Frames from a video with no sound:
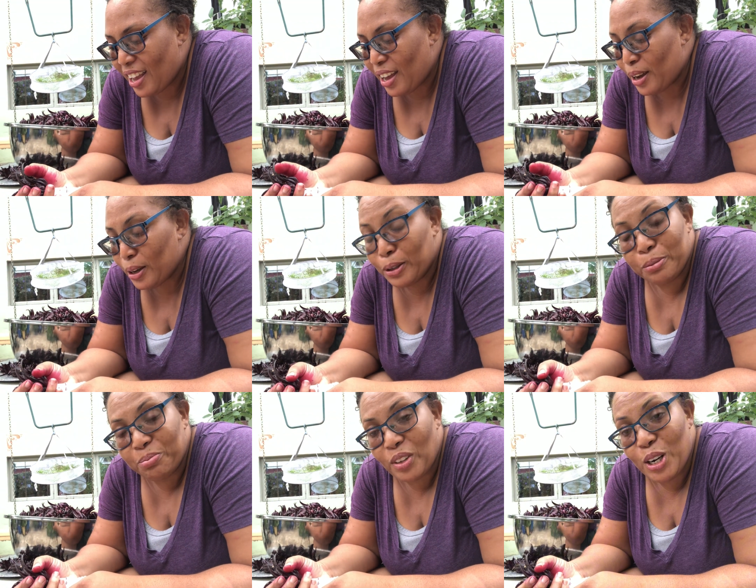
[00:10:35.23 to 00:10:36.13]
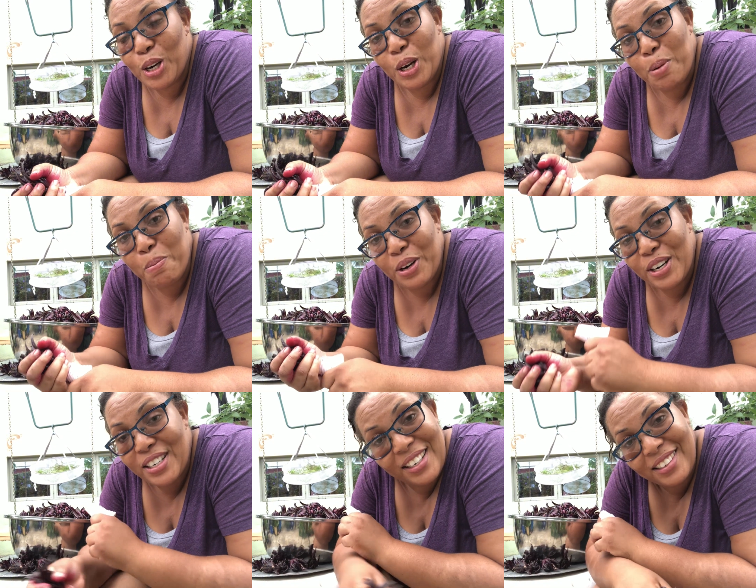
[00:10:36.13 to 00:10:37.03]
early
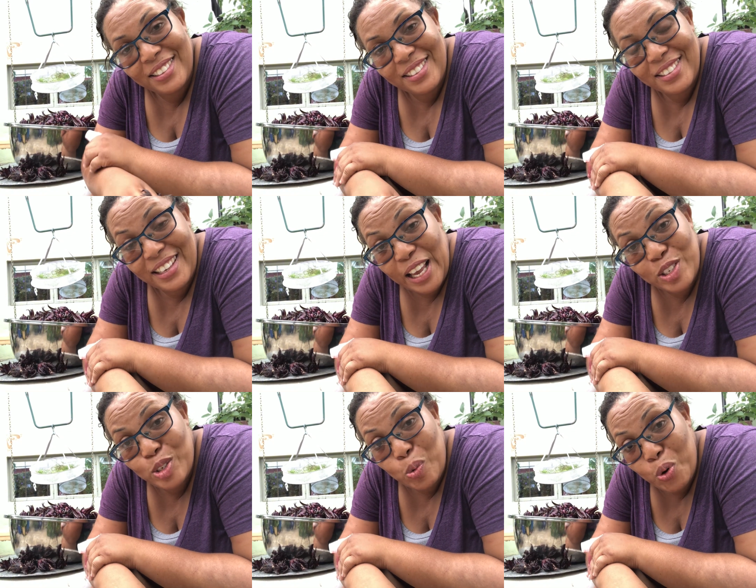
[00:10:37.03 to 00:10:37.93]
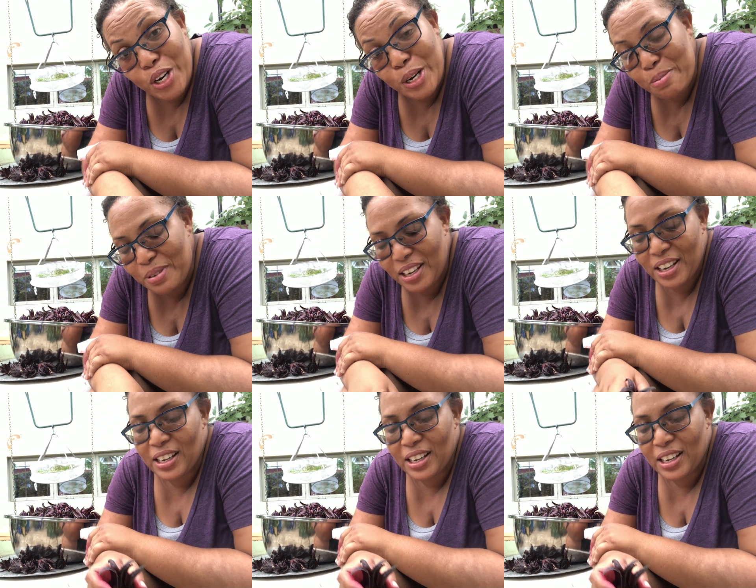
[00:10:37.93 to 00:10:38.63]
bird gets the worm.